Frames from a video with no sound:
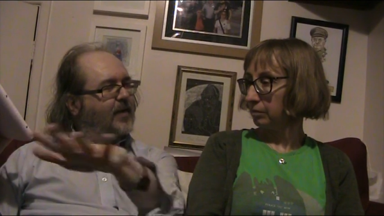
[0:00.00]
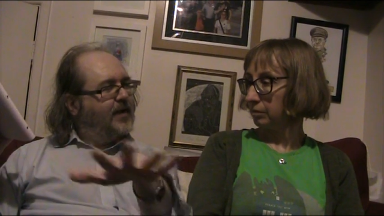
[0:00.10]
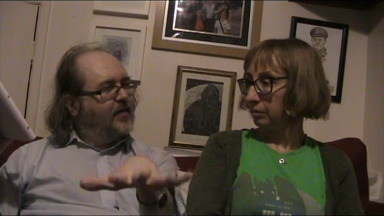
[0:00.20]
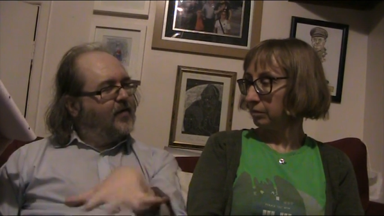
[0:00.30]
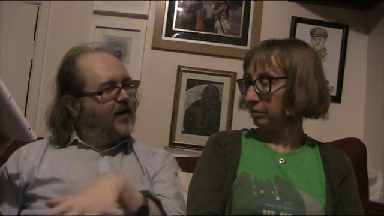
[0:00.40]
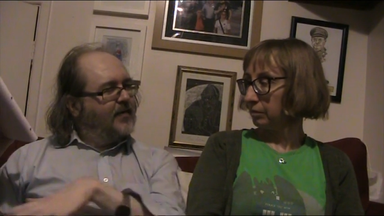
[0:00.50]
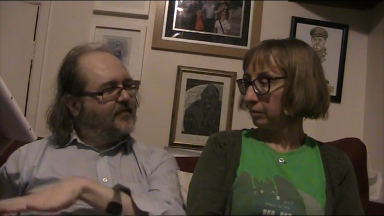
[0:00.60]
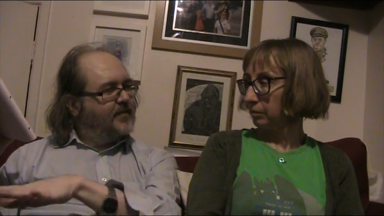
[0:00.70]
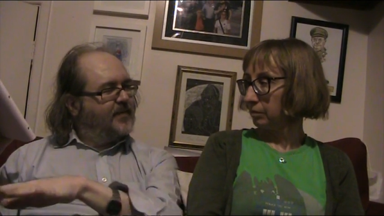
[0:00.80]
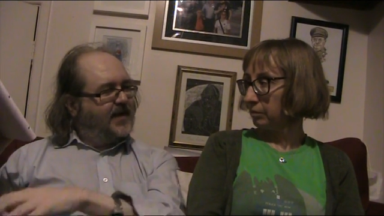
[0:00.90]
Speaker 1: light all
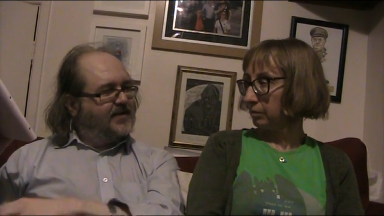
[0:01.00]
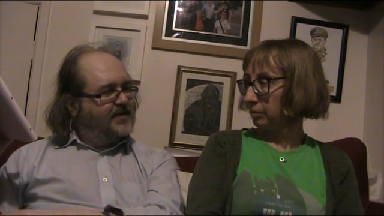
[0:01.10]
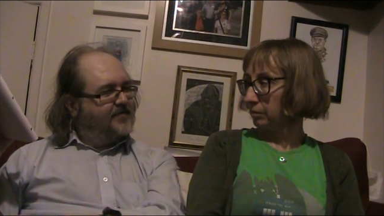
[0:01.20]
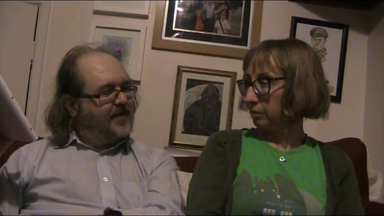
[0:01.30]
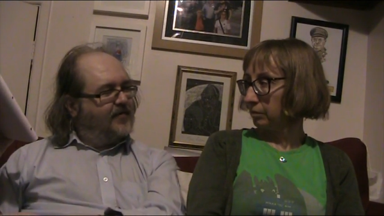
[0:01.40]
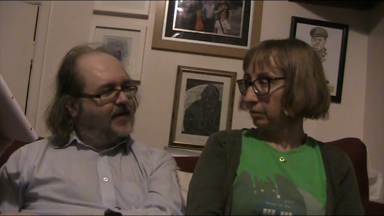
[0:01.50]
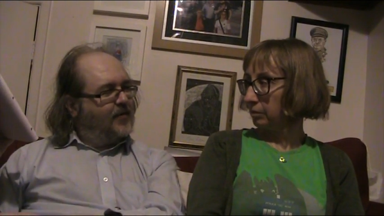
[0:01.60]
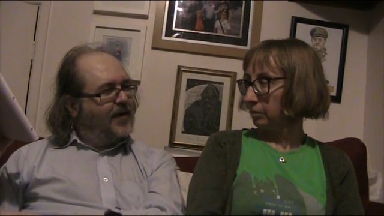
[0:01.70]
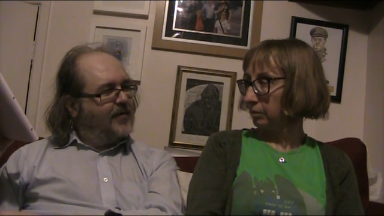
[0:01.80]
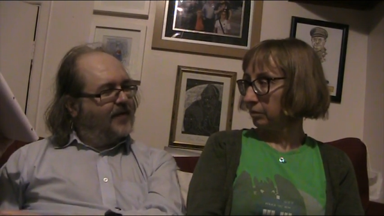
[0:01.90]
over the place. It's very
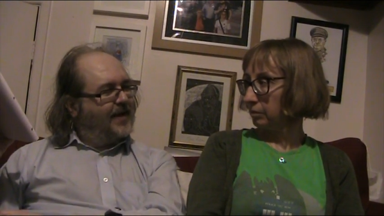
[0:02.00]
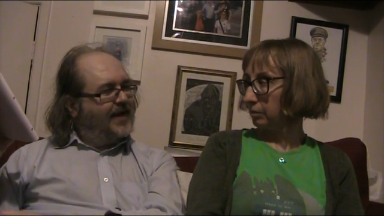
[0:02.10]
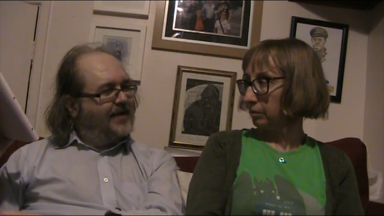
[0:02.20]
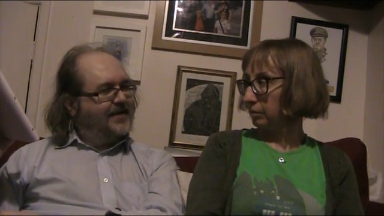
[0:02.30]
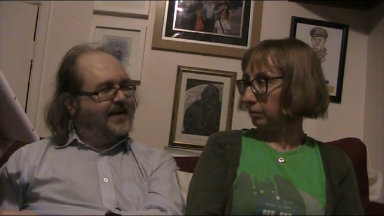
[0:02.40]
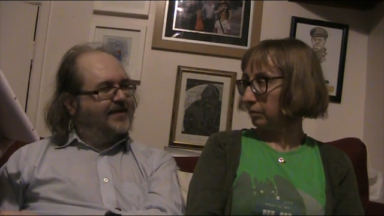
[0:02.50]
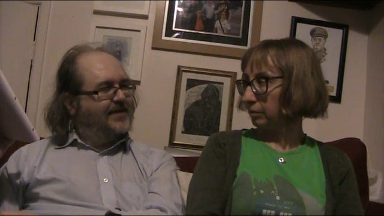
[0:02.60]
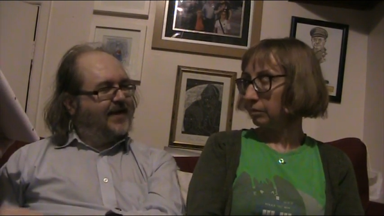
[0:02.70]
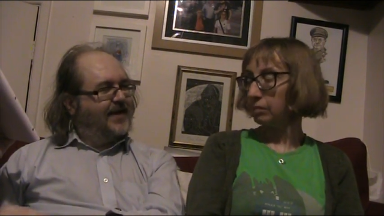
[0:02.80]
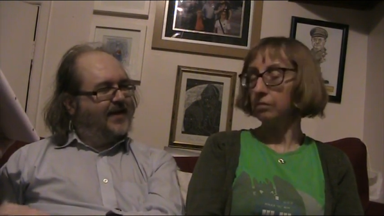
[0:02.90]
well lit,
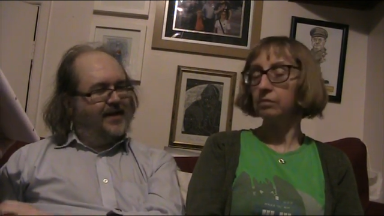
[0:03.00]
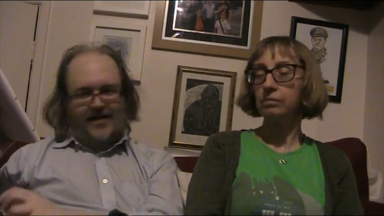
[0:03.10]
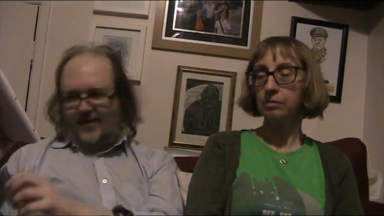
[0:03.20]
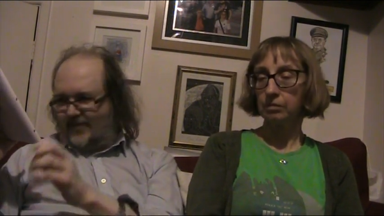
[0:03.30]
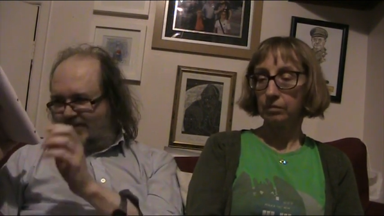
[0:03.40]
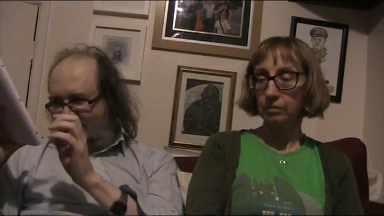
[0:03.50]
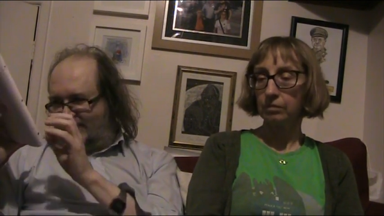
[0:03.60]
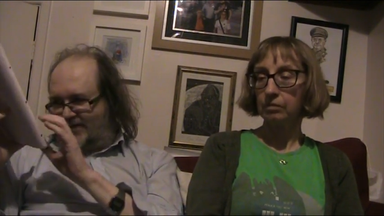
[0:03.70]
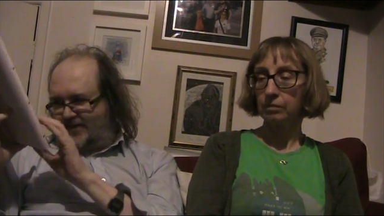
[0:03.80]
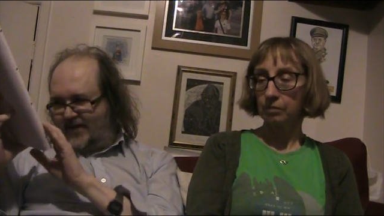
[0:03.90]
actually.
Speaker 2: Mm.
Speaker 1: You can
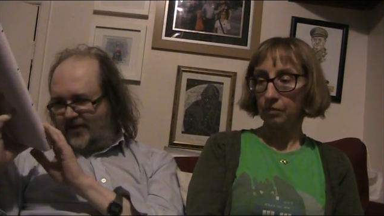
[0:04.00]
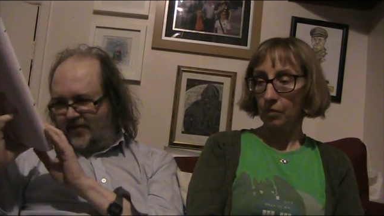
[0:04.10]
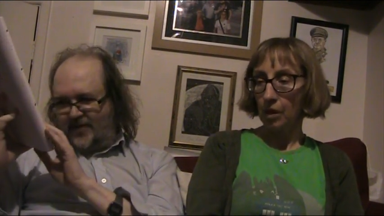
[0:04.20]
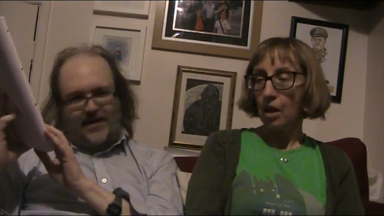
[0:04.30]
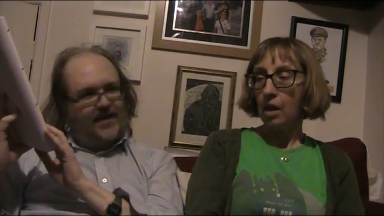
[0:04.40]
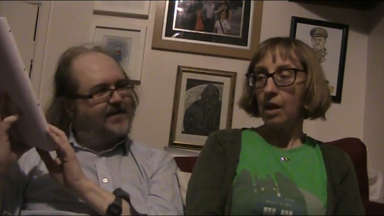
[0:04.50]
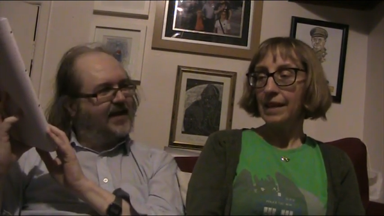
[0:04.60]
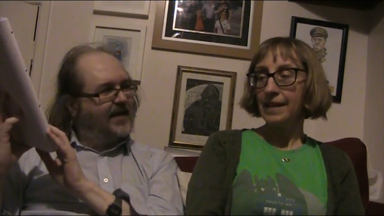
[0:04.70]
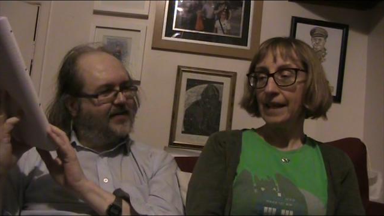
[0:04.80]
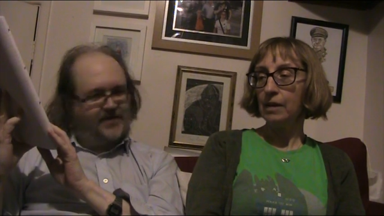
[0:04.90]
you can see all the
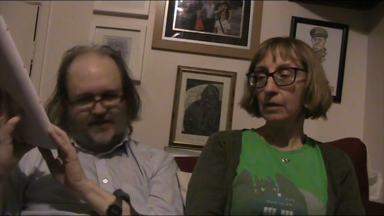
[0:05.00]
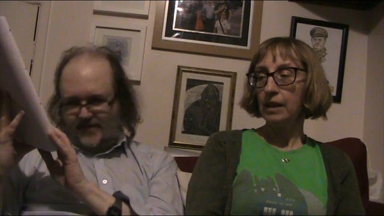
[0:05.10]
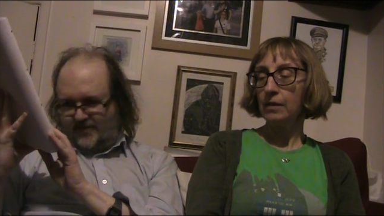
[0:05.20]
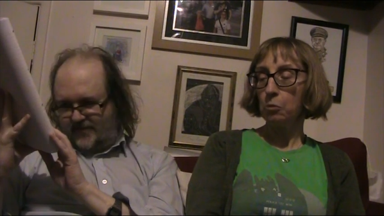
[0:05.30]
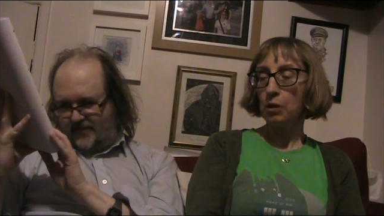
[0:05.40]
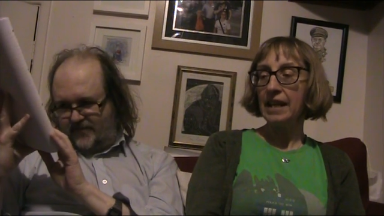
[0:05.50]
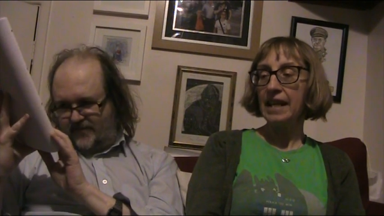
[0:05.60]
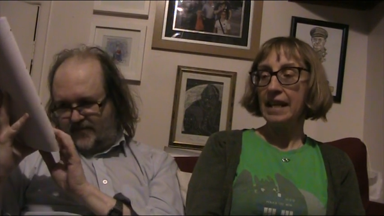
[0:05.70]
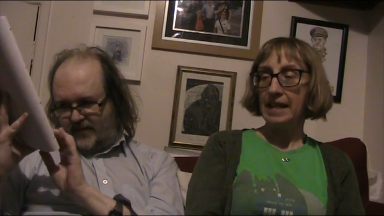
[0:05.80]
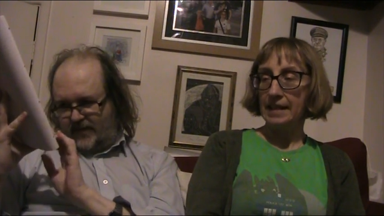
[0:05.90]
Speaker 2: details. I think the, what it
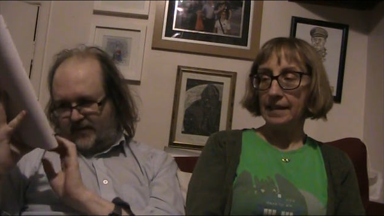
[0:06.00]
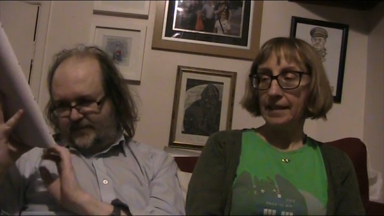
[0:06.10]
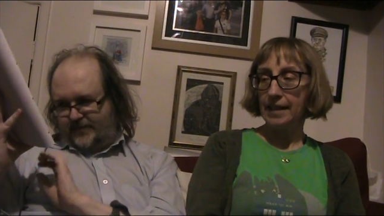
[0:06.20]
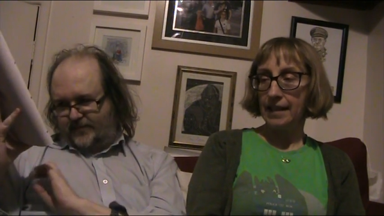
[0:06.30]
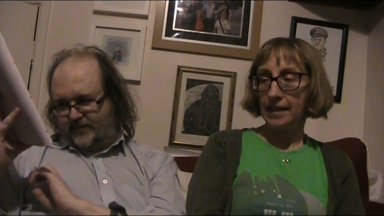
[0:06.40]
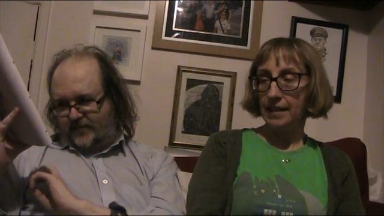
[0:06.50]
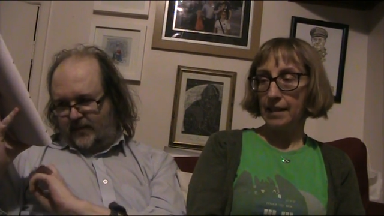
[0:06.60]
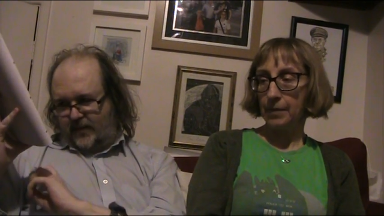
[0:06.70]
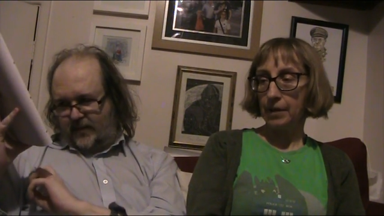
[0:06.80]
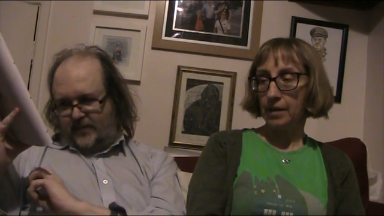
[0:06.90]
is is
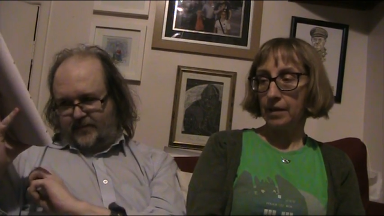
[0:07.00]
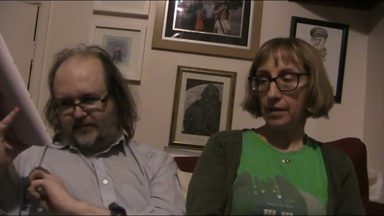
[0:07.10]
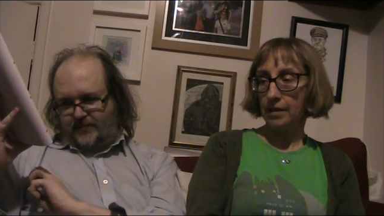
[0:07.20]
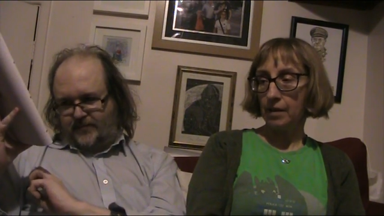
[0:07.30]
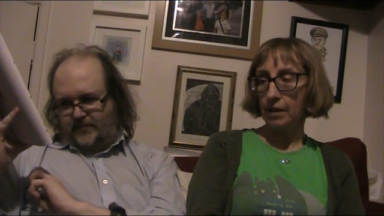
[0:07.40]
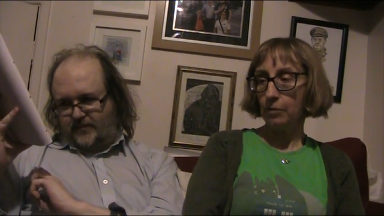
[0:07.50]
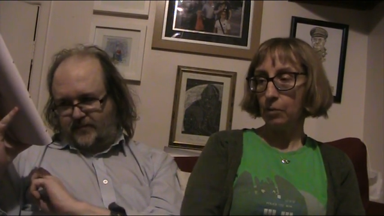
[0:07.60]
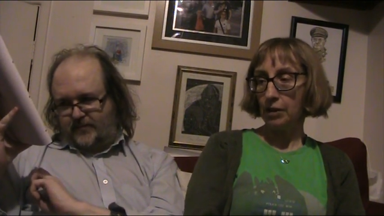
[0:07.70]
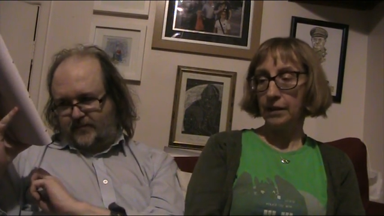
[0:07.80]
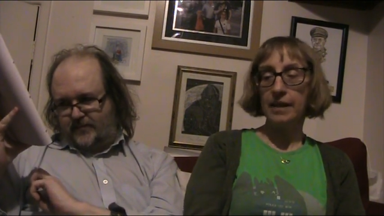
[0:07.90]
because I
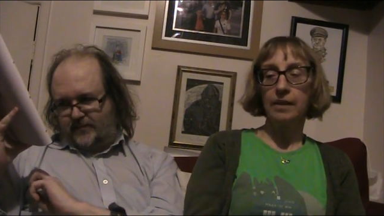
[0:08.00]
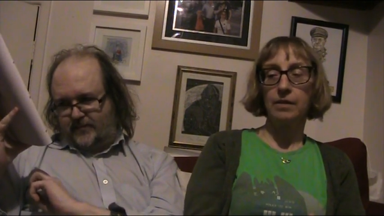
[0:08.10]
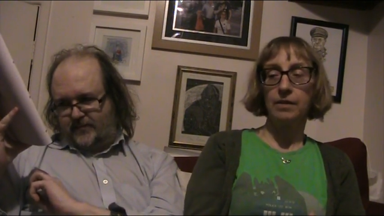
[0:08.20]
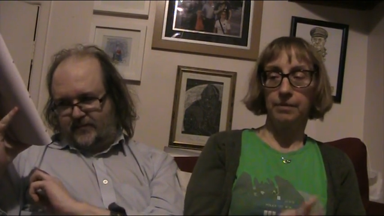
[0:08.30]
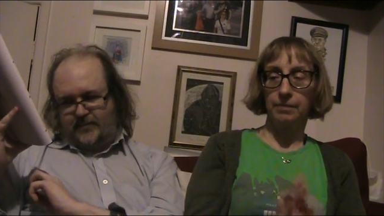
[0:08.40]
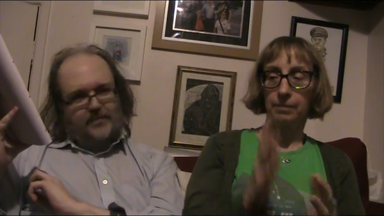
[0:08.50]
wondered that because.